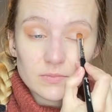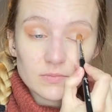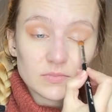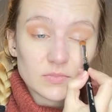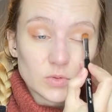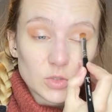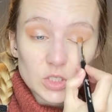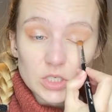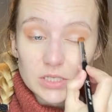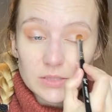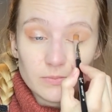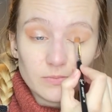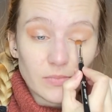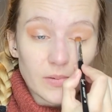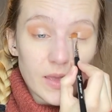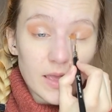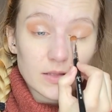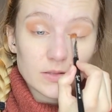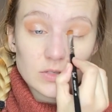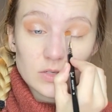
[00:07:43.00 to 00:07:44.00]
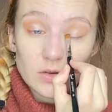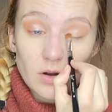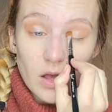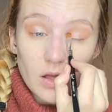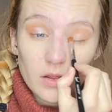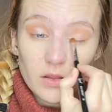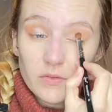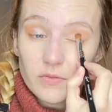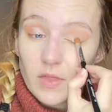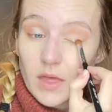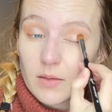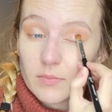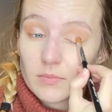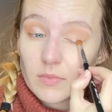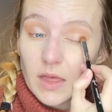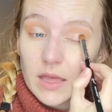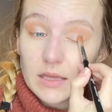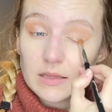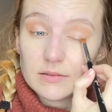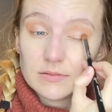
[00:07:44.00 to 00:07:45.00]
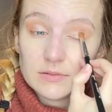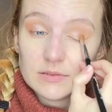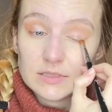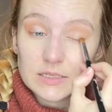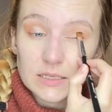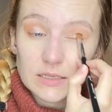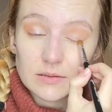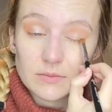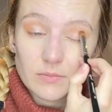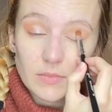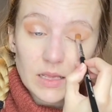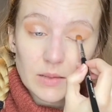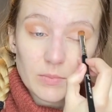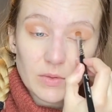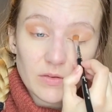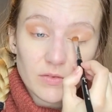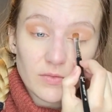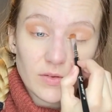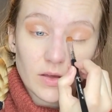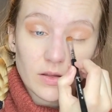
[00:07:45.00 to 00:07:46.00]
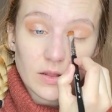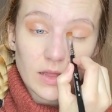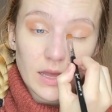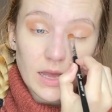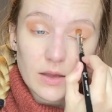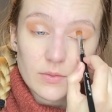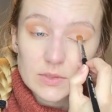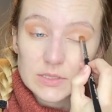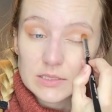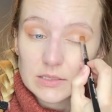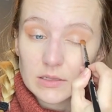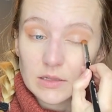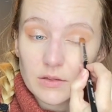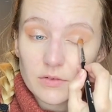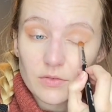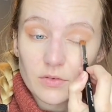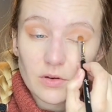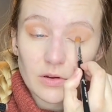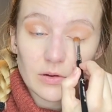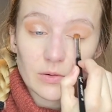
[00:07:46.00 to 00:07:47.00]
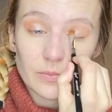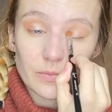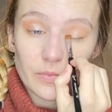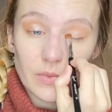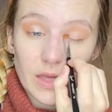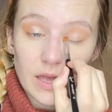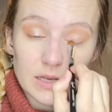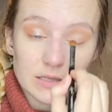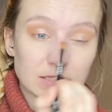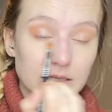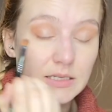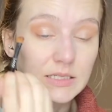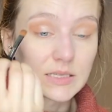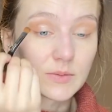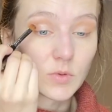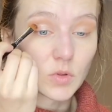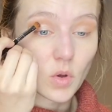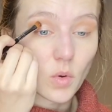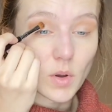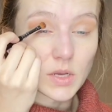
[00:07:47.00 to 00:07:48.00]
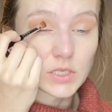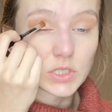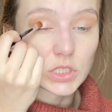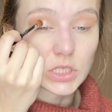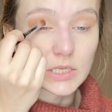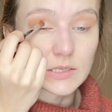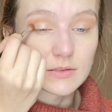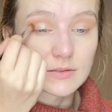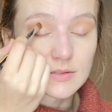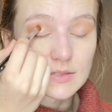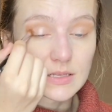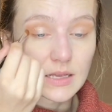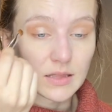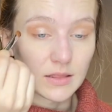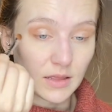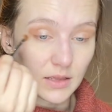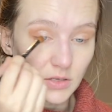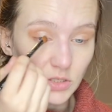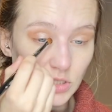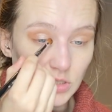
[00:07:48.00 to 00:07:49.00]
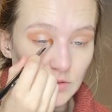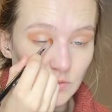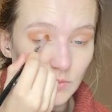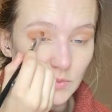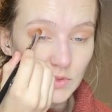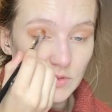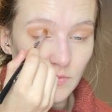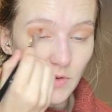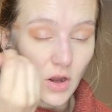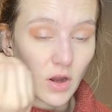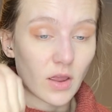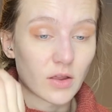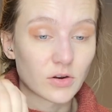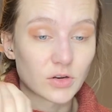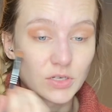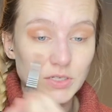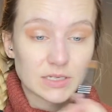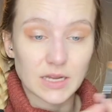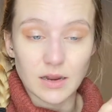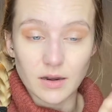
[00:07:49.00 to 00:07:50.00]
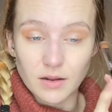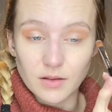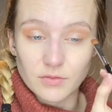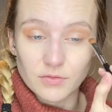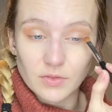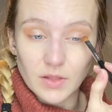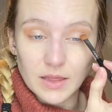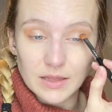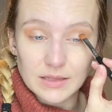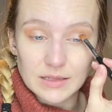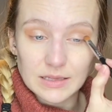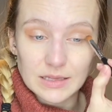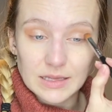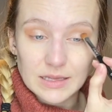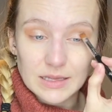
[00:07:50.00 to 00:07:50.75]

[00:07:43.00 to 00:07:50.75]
she answered all of them, like didn't make me feel like I was silly for asking some of the questions. I think she was very understanding of like,